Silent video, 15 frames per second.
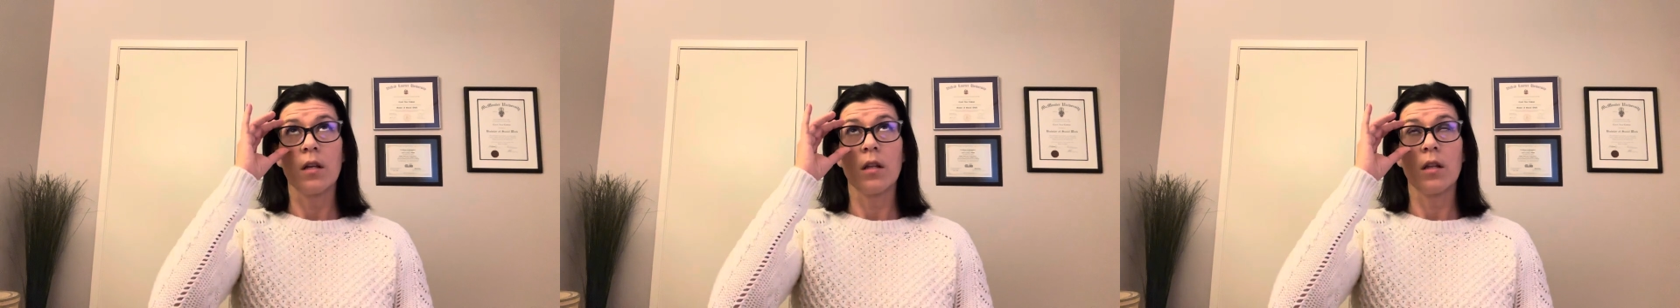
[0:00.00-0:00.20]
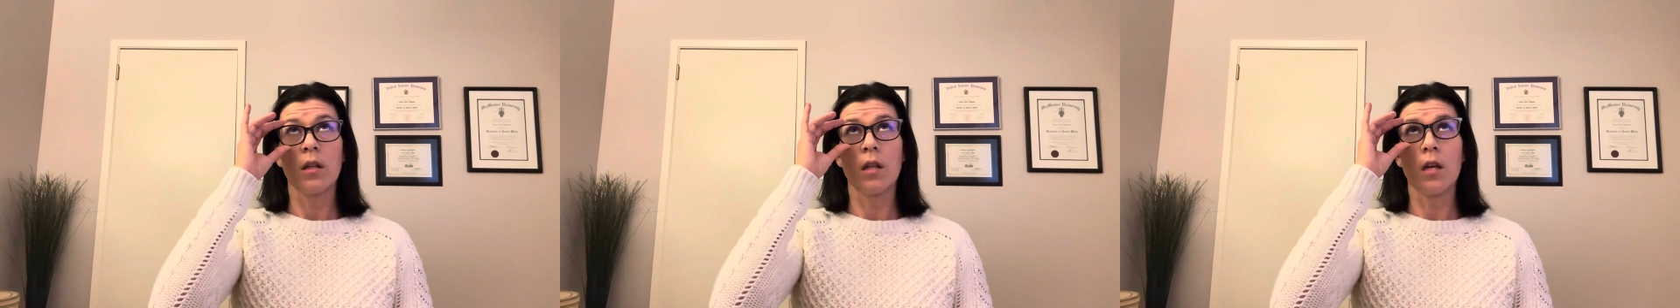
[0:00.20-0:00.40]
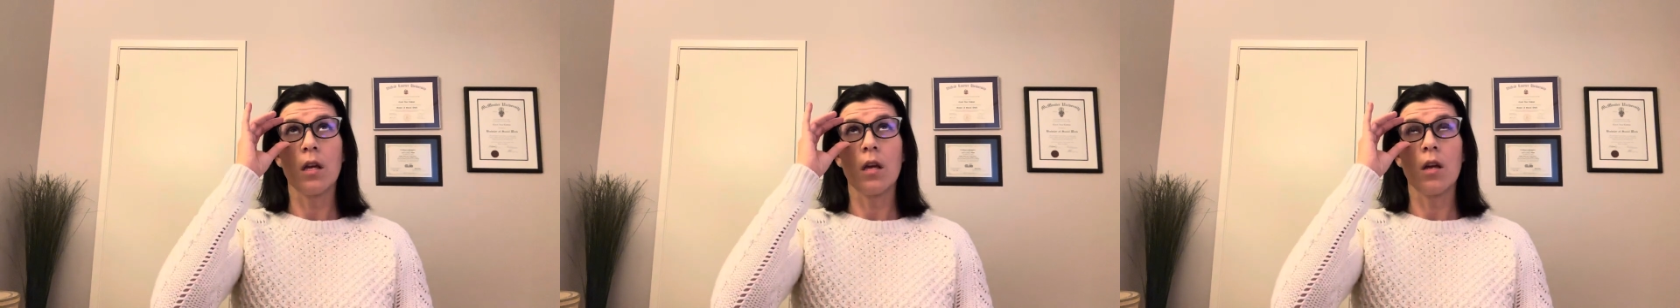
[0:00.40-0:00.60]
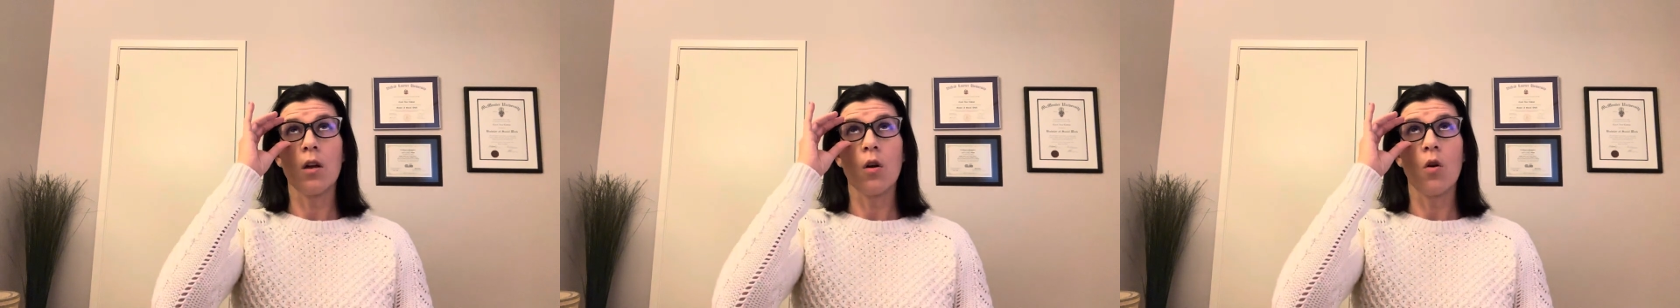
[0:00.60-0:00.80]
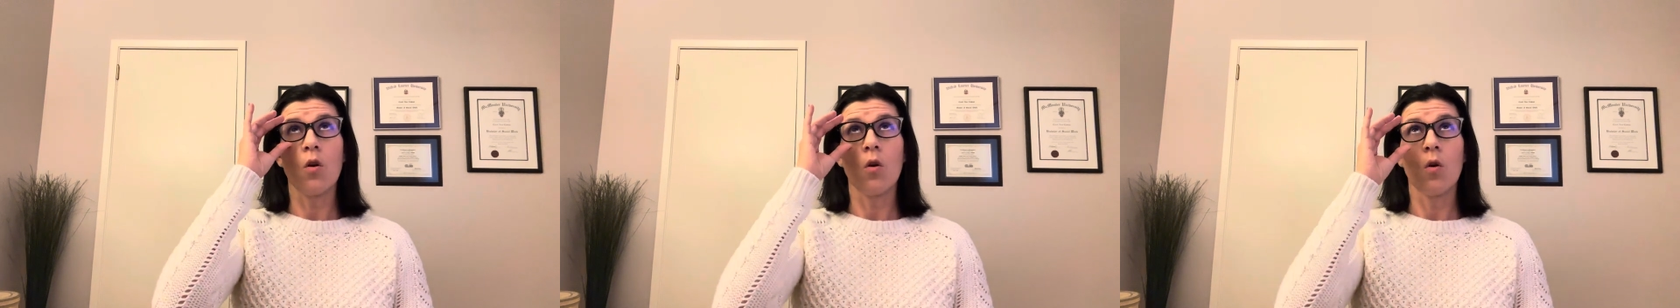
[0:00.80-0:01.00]
the
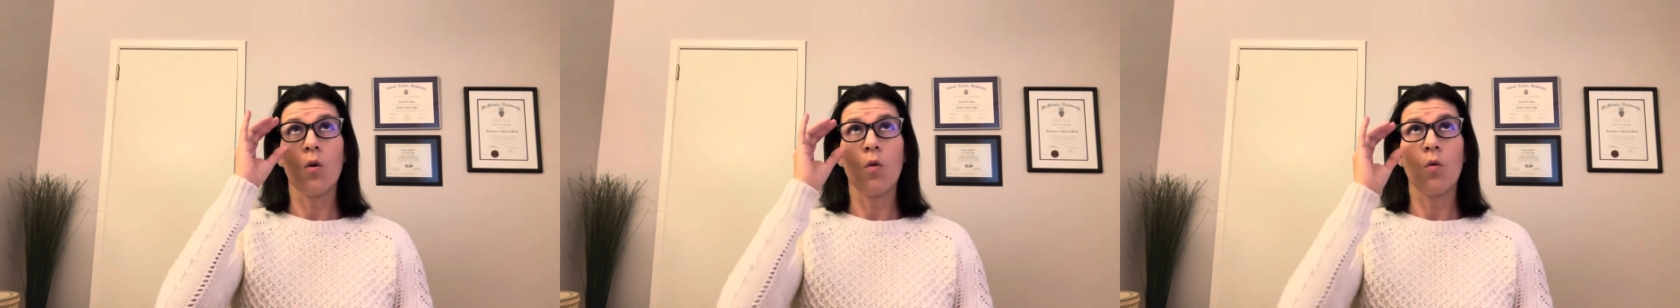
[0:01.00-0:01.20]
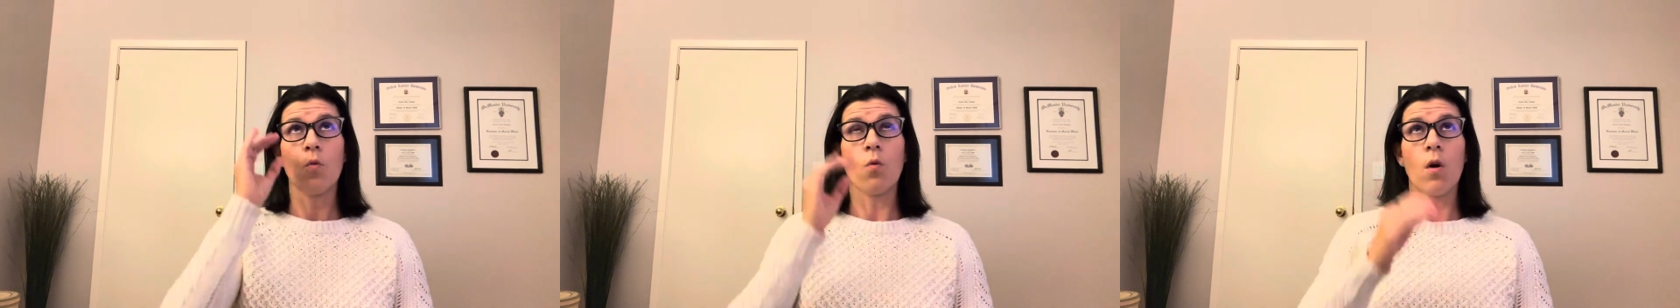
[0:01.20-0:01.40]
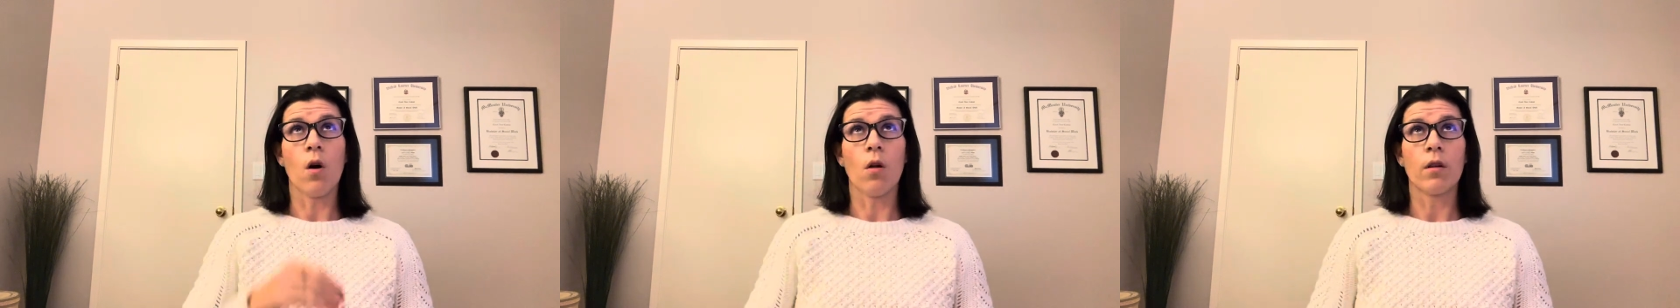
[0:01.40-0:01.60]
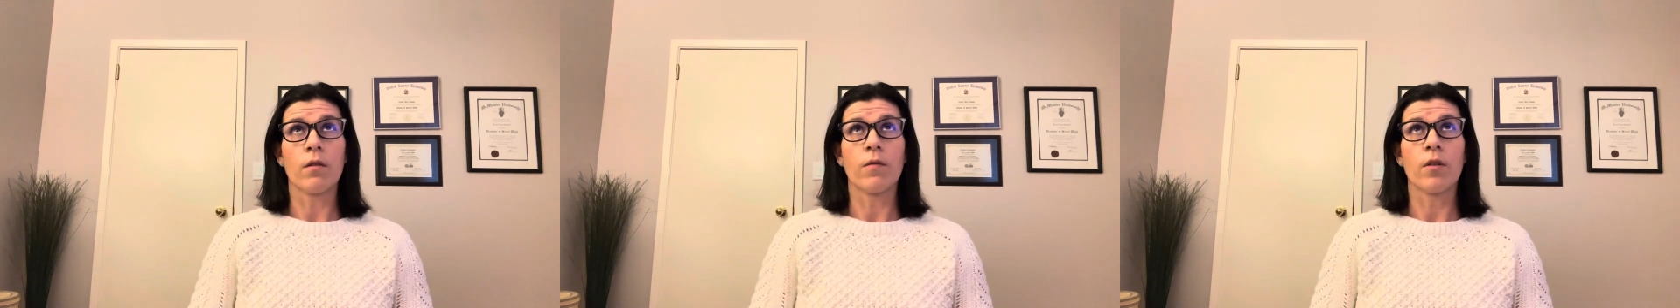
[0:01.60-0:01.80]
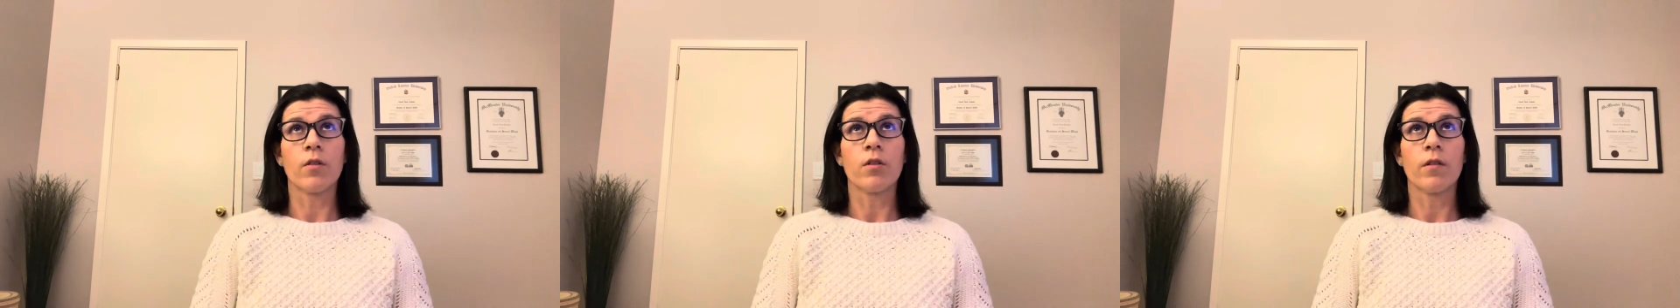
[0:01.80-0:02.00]
wall in
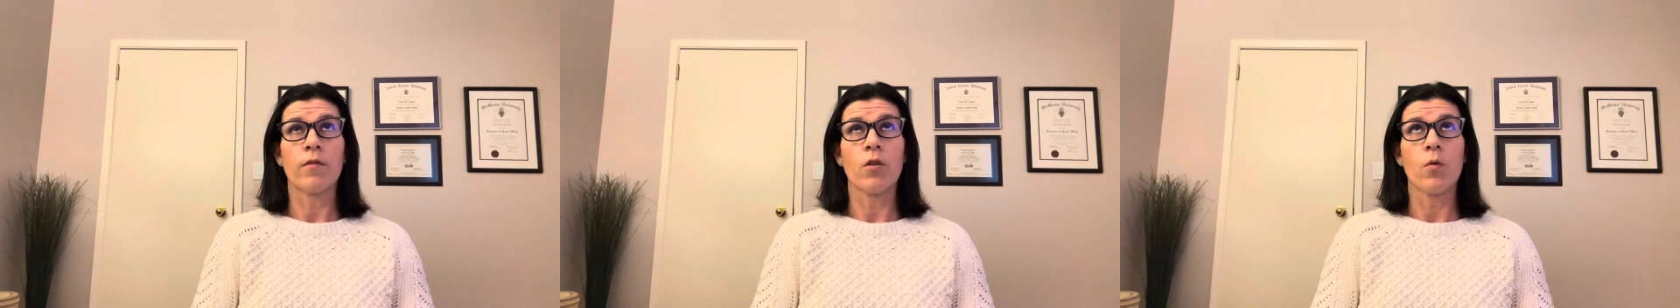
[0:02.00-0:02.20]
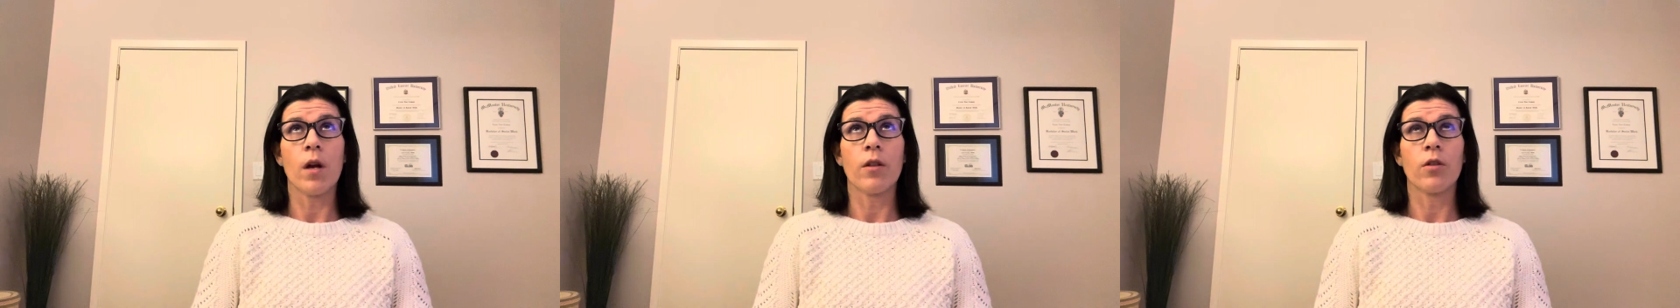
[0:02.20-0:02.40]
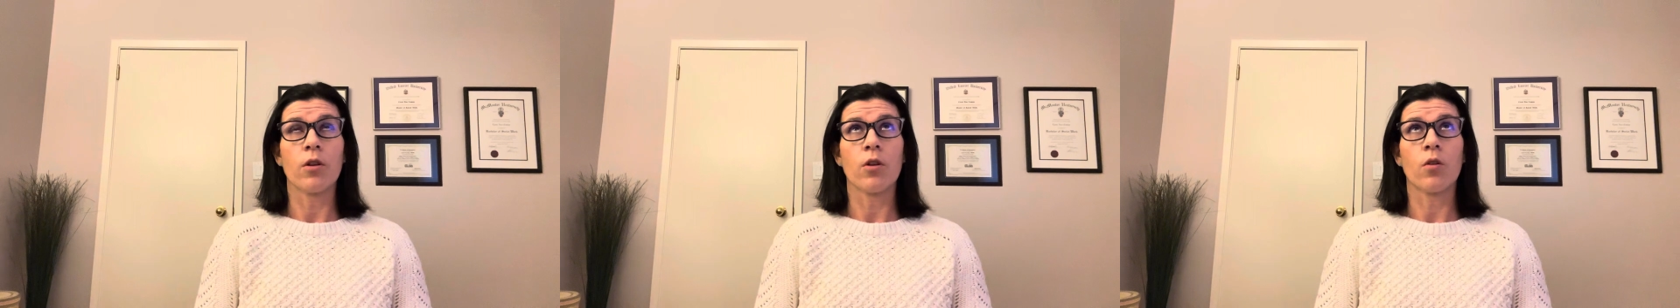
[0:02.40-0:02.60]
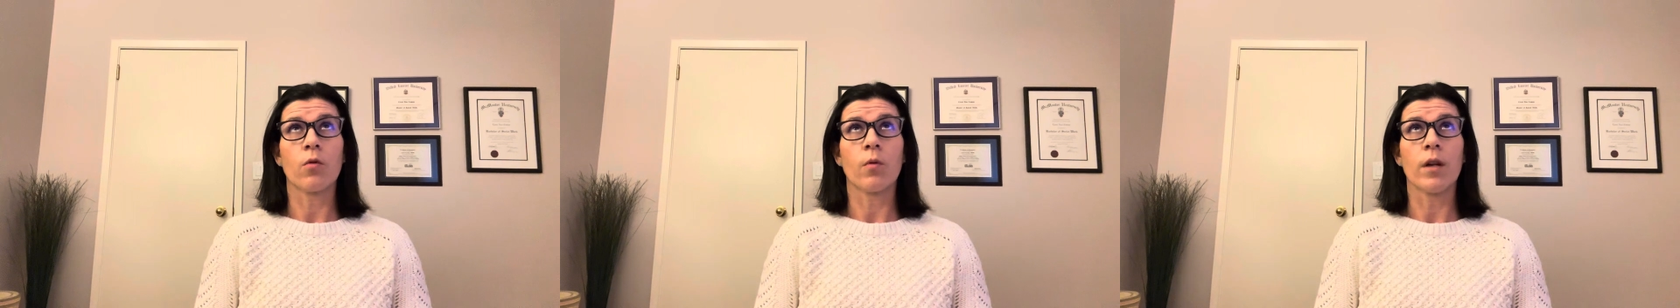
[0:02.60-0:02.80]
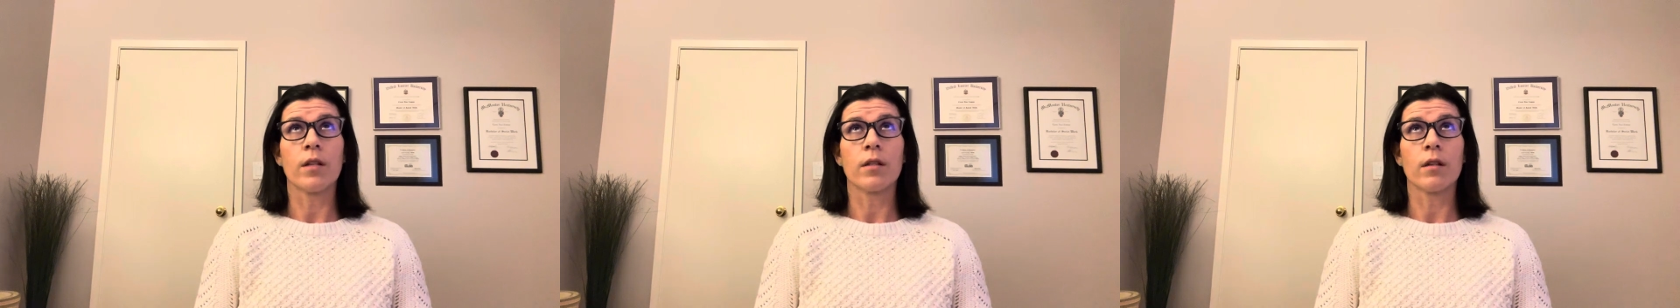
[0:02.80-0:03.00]
front of you and the
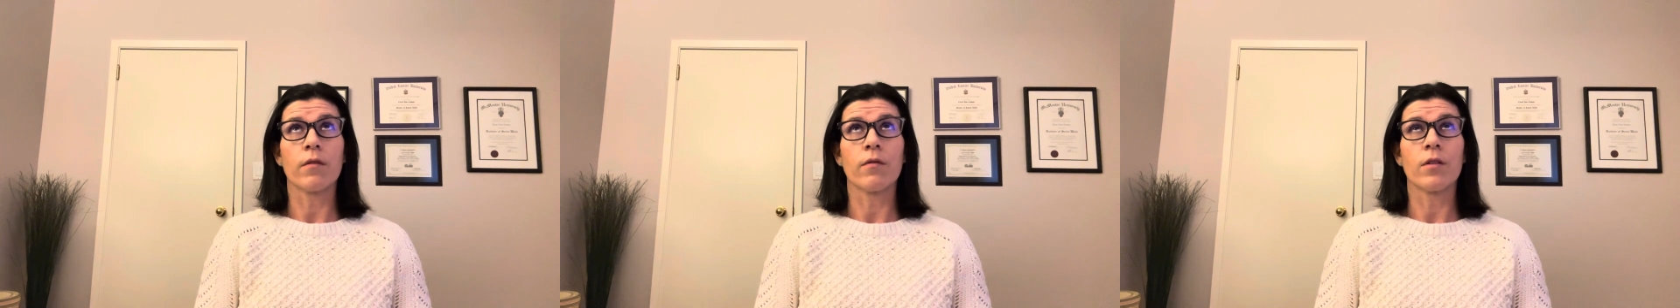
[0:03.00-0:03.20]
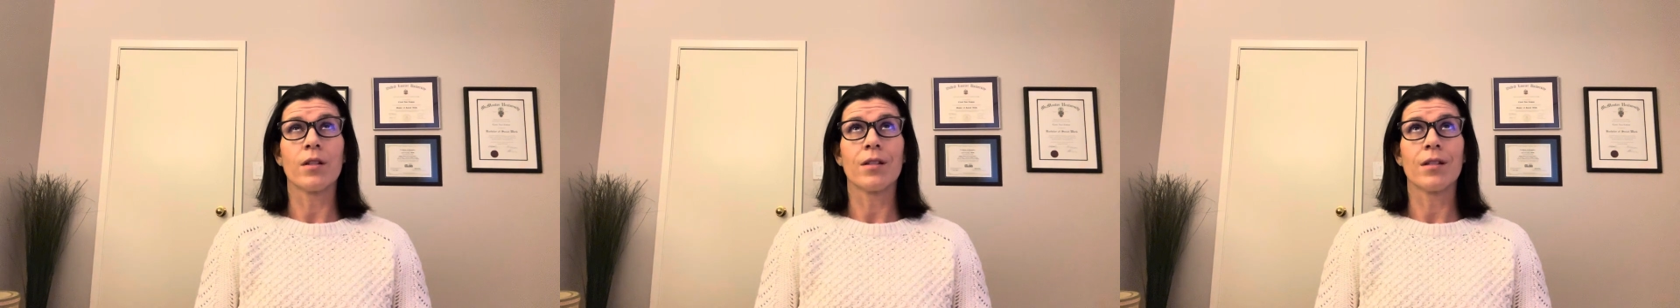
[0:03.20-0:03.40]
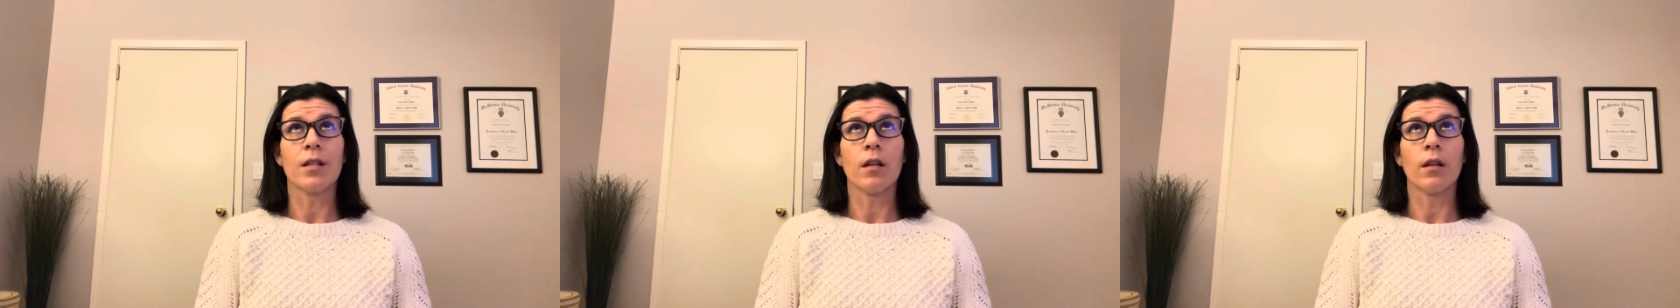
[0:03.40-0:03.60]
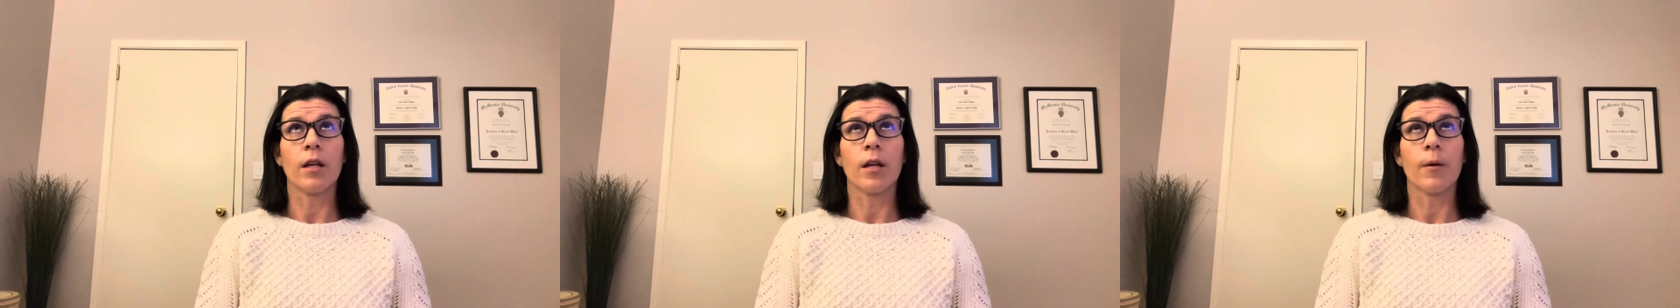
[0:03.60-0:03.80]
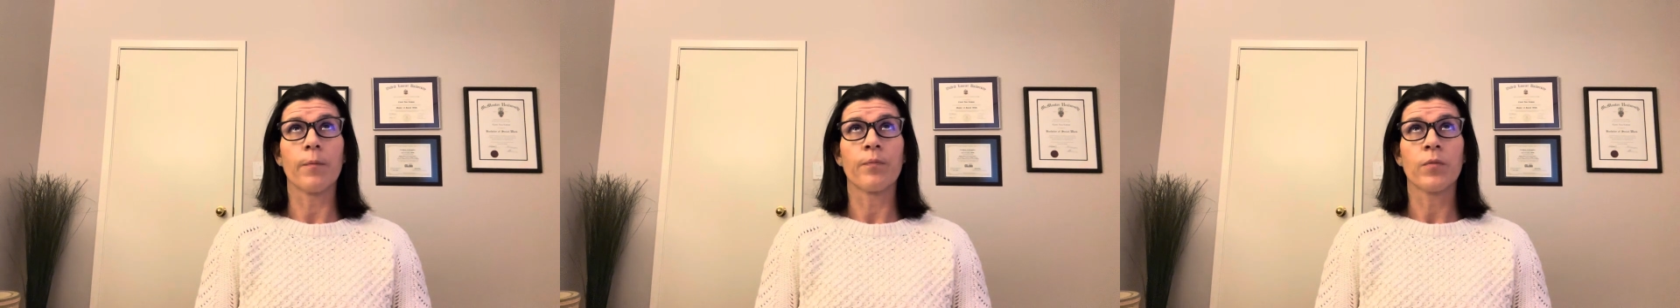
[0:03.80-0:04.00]
crease of the
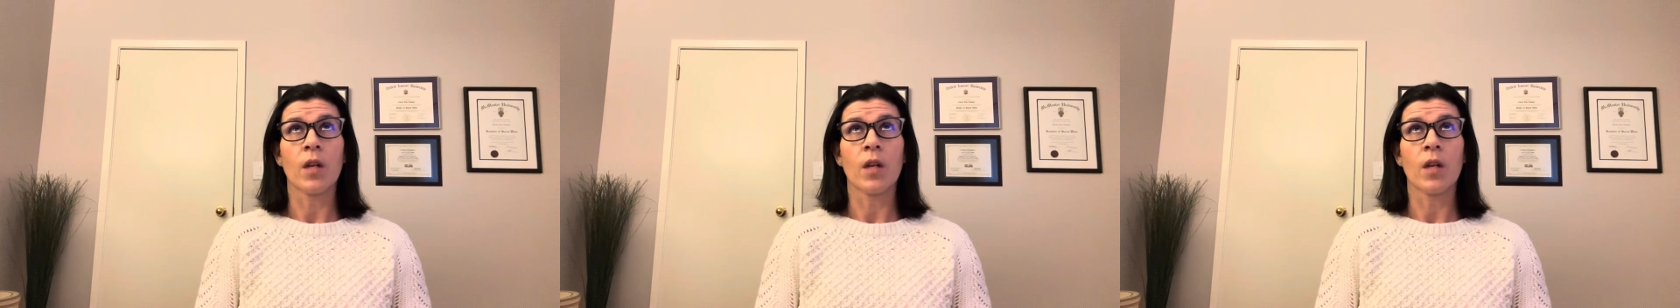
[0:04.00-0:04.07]
ceiling.